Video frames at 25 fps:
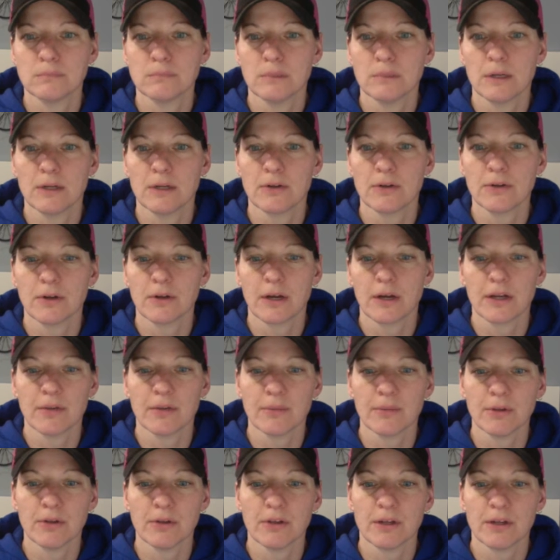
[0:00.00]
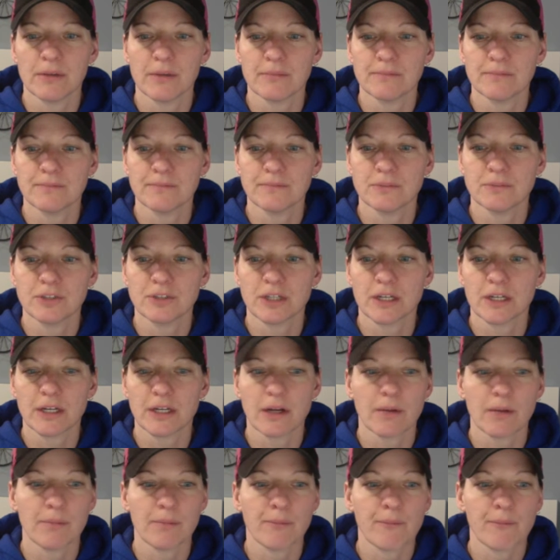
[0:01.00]
don't know how to mute you. Check it
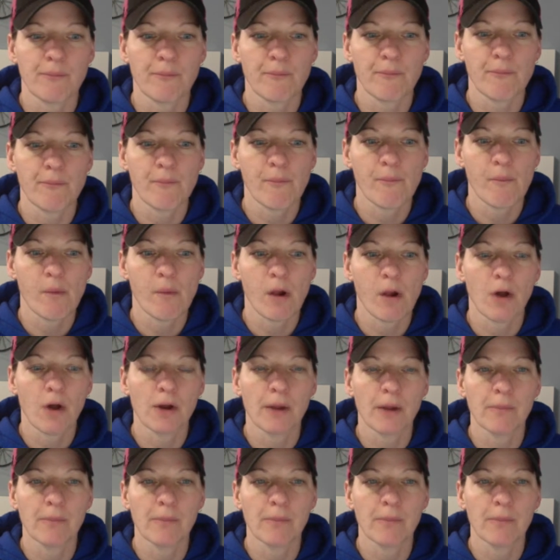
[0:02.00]
out. Okay.